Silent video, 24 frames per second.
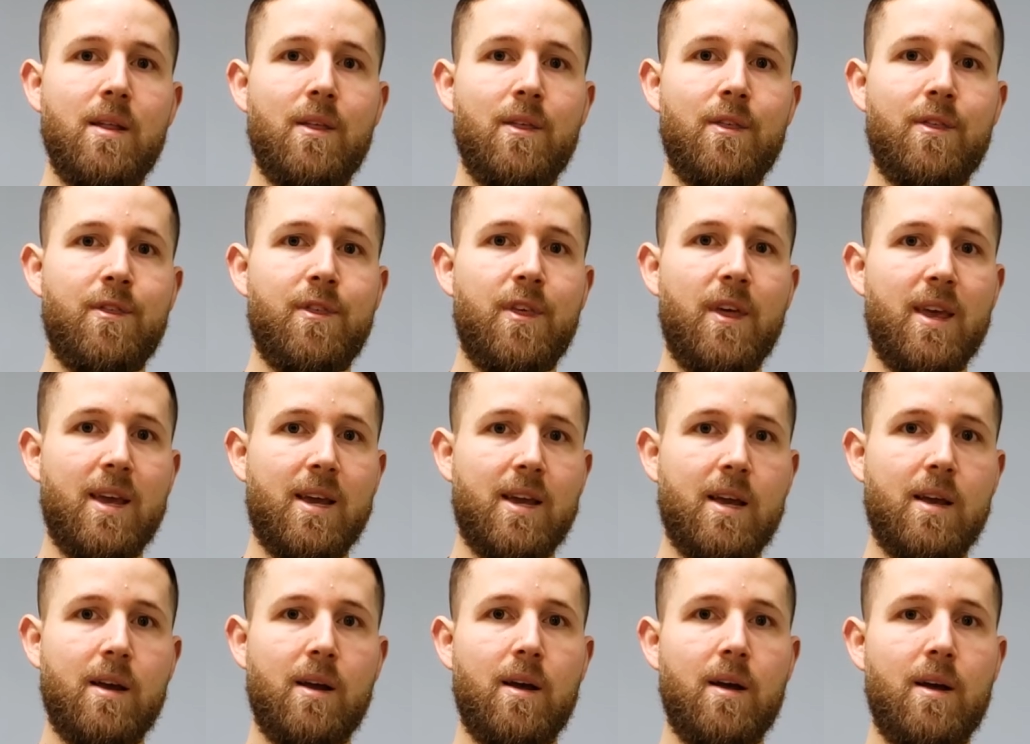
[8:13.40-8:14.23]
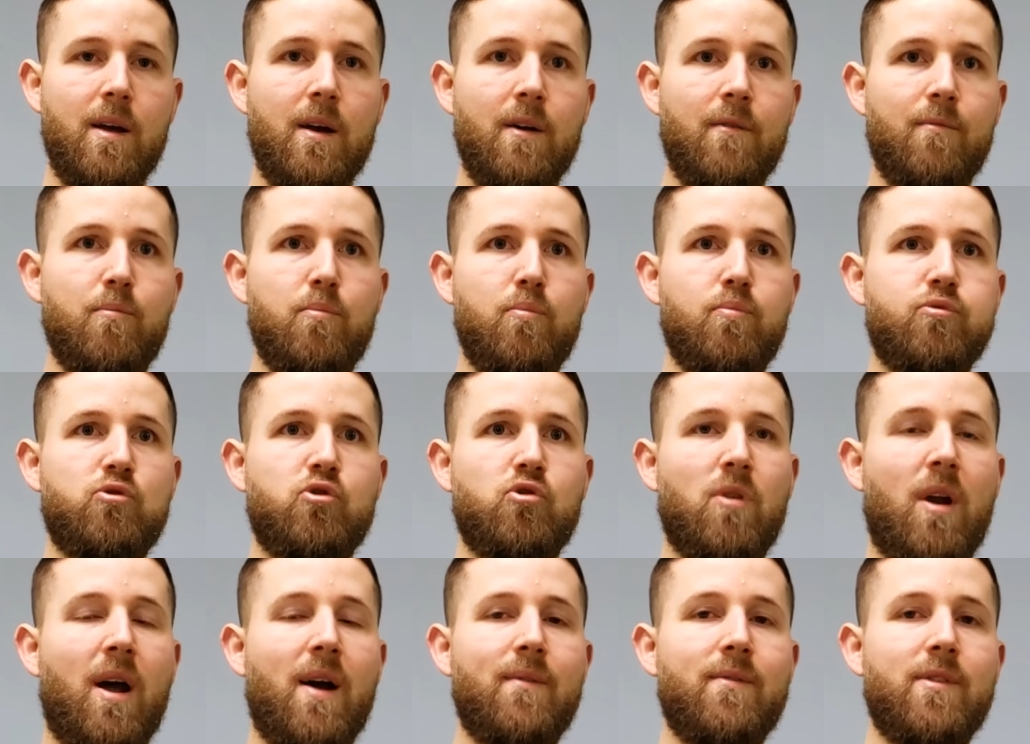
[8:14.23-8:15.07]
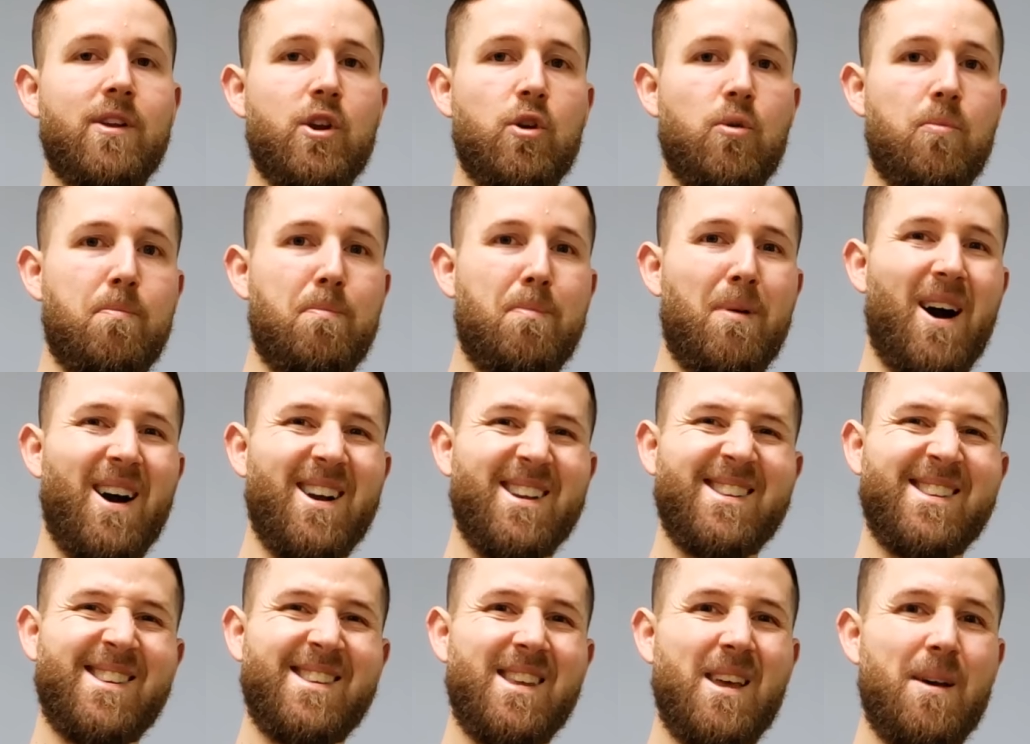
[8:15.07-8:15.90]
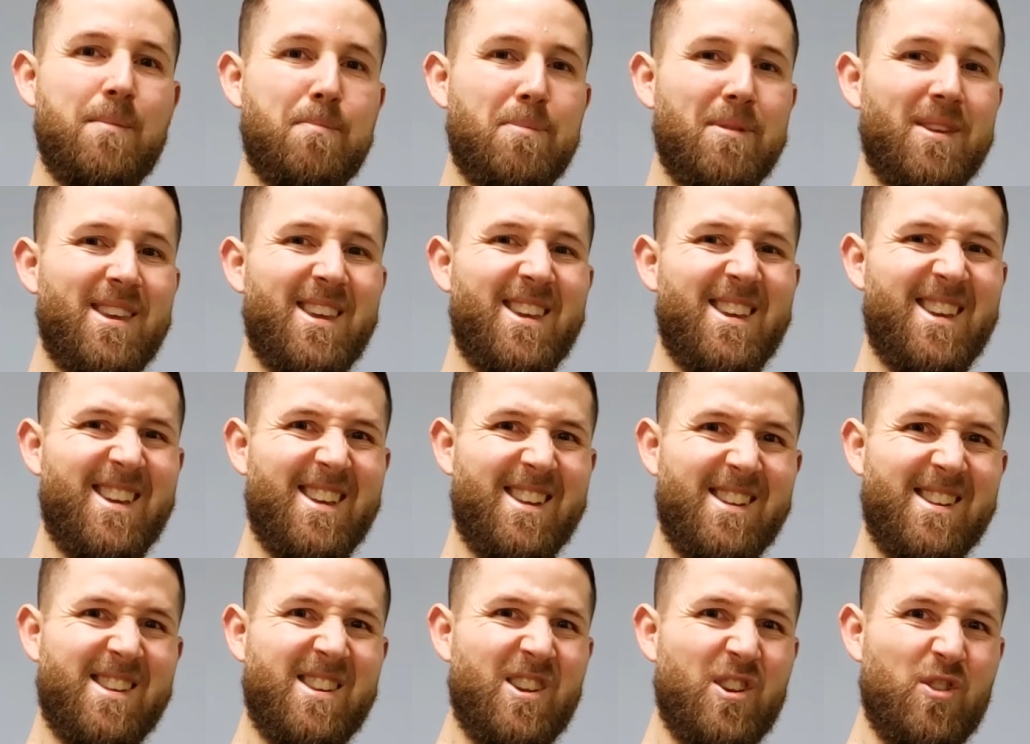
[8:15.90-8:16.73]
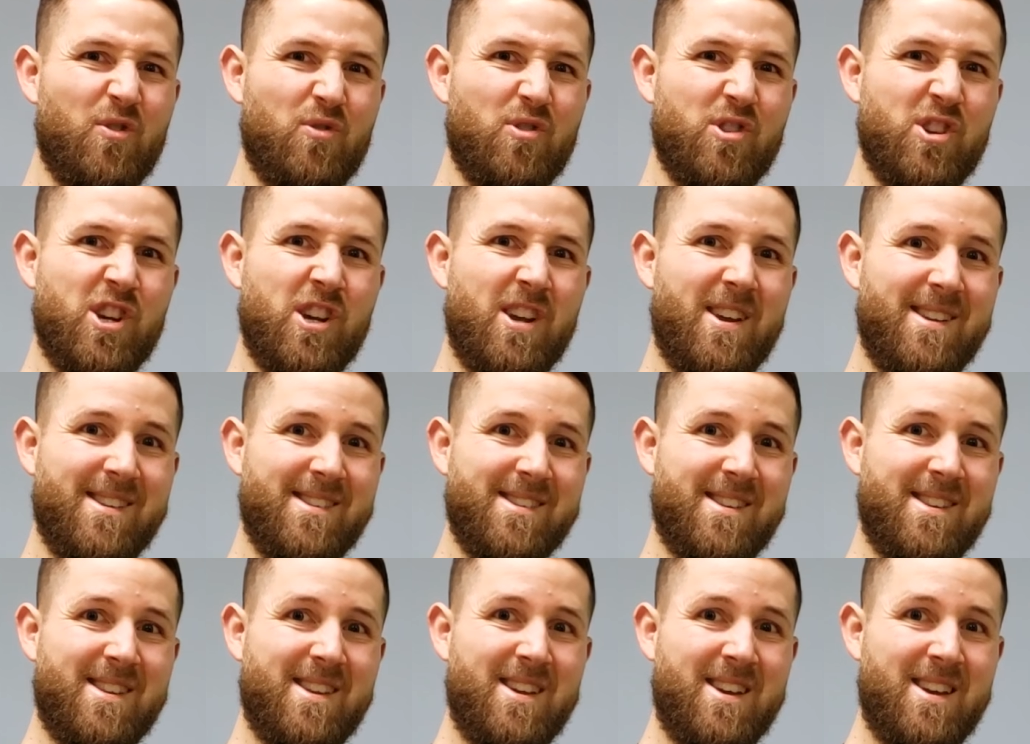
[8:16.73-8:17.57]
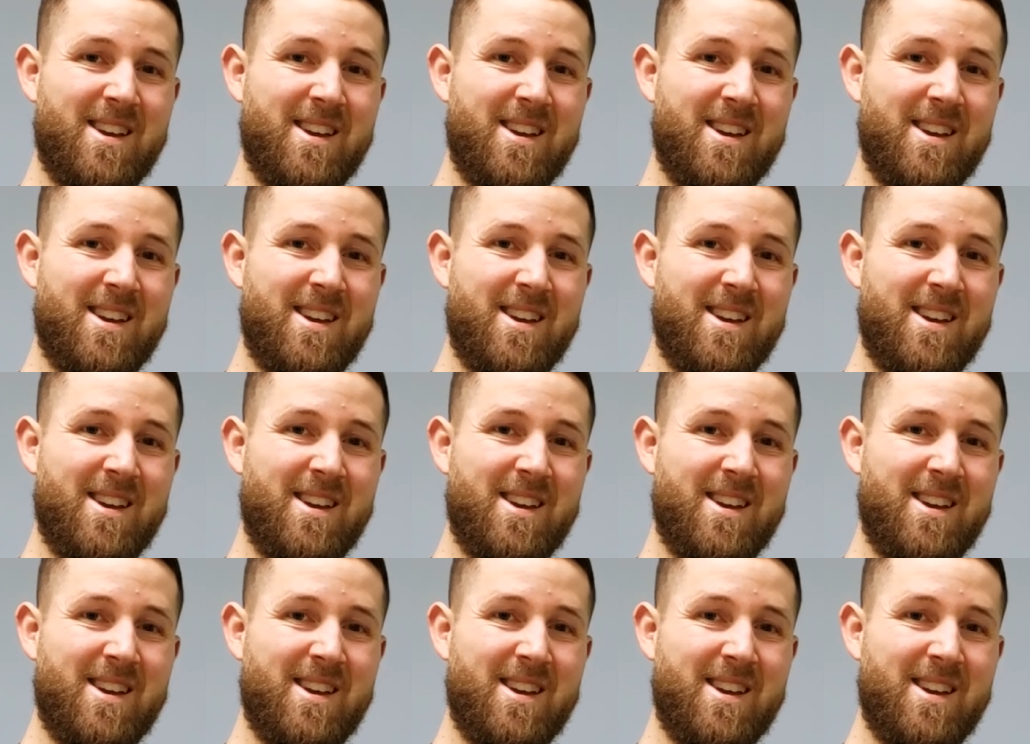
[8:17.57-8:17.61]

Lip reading: think of driving your bicep into your chest.